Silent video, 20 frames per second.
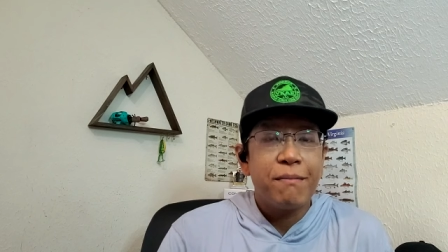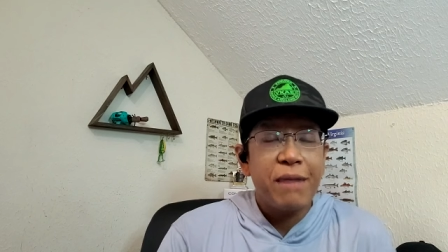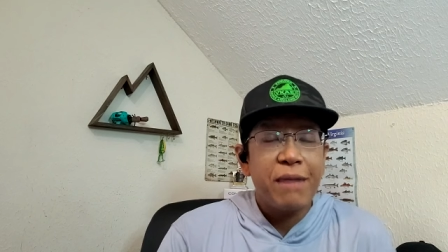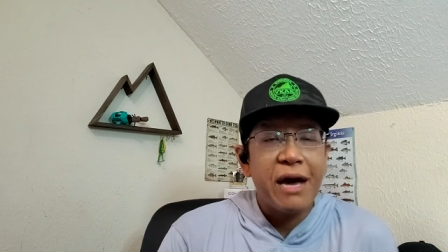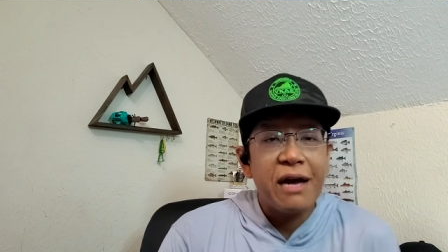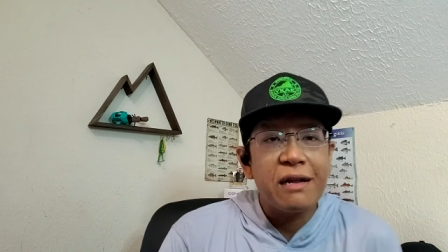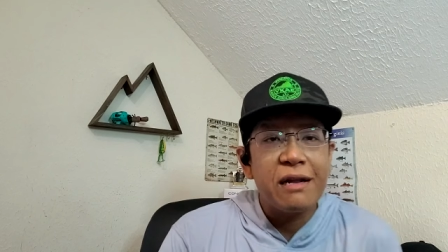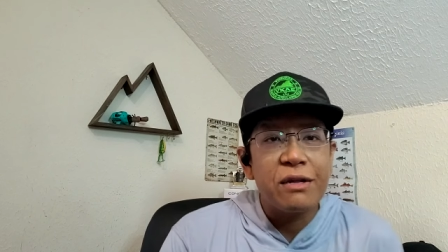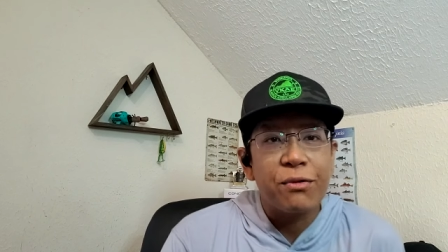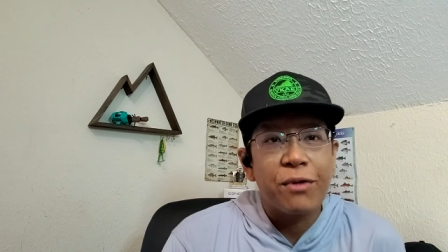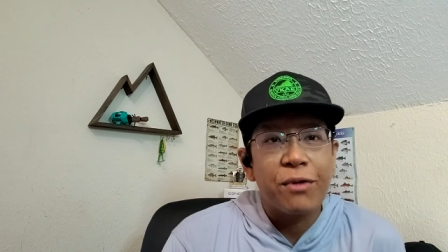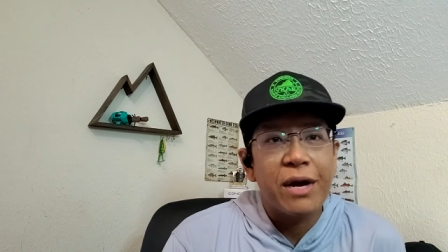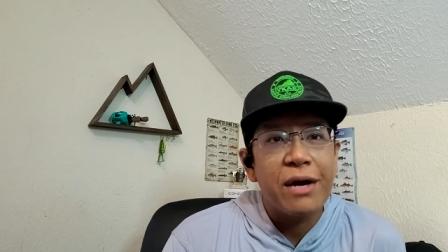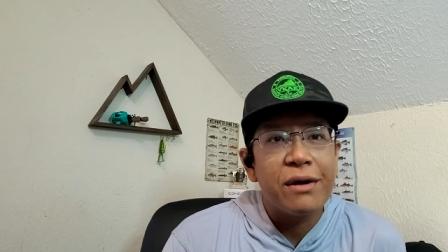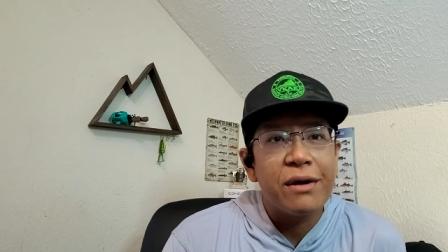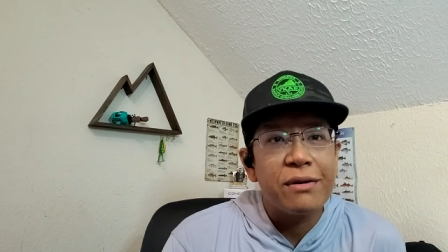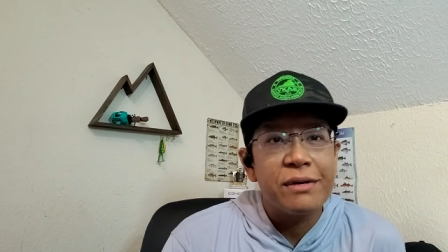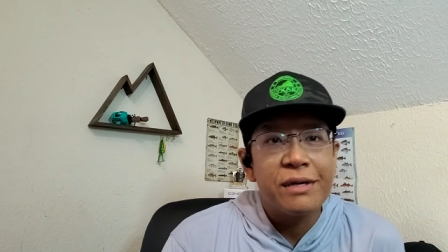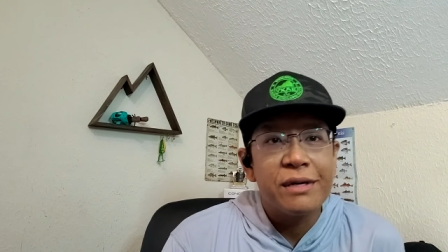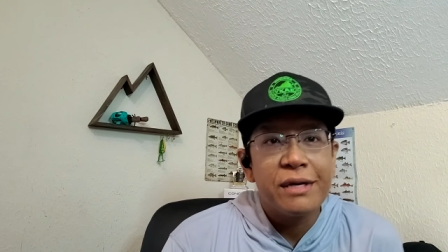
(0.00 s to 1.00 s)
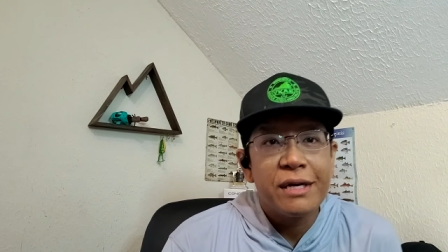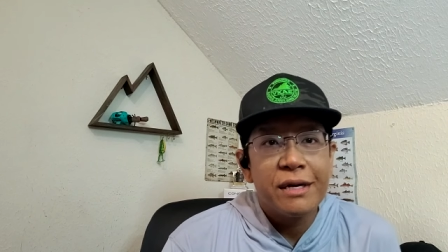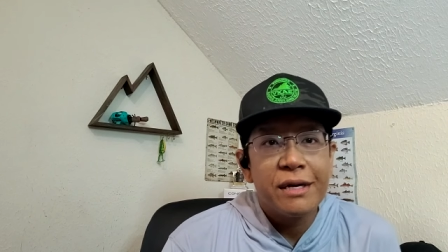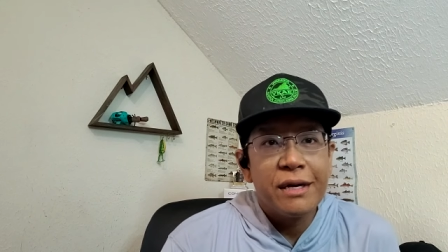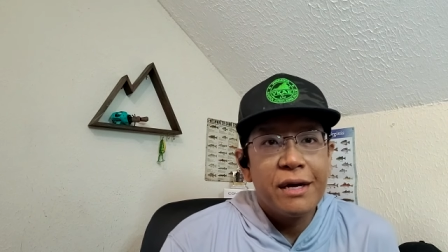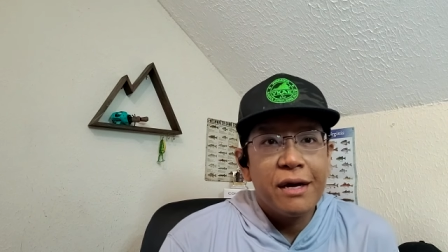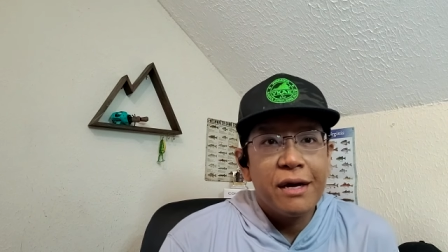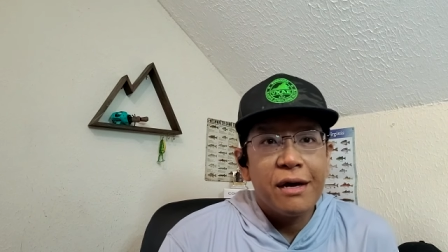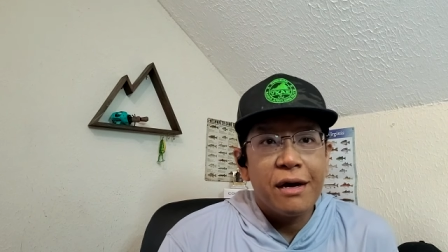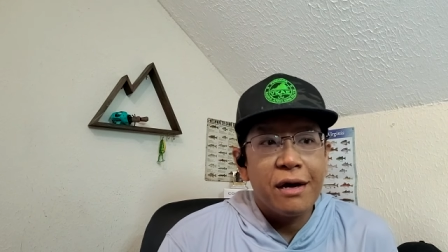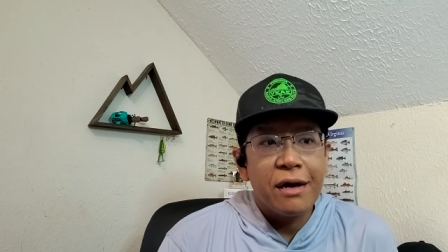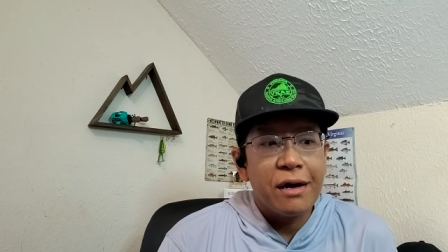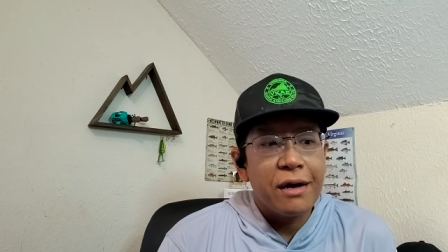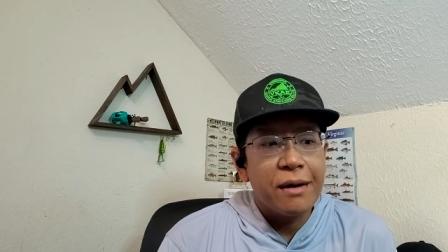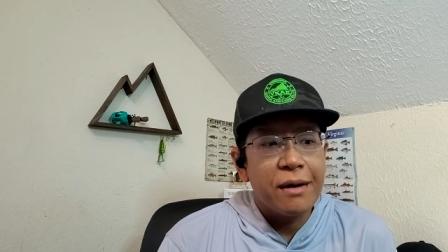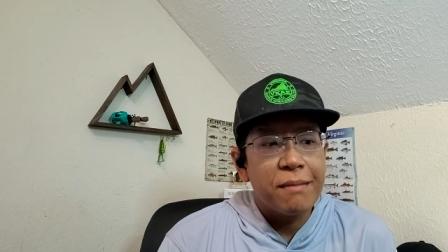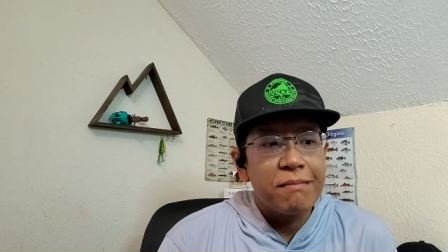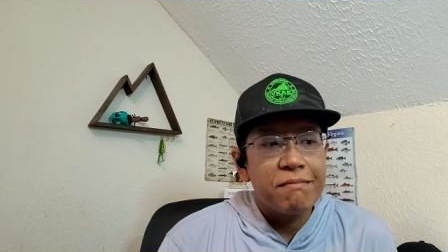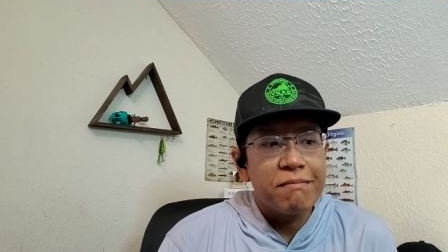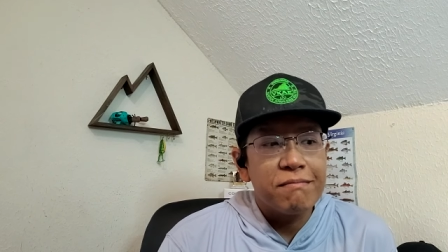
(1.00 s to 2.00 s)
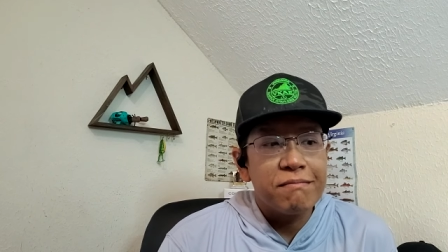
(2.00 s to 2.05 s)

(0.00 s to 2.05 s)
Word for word: paddle around. Um,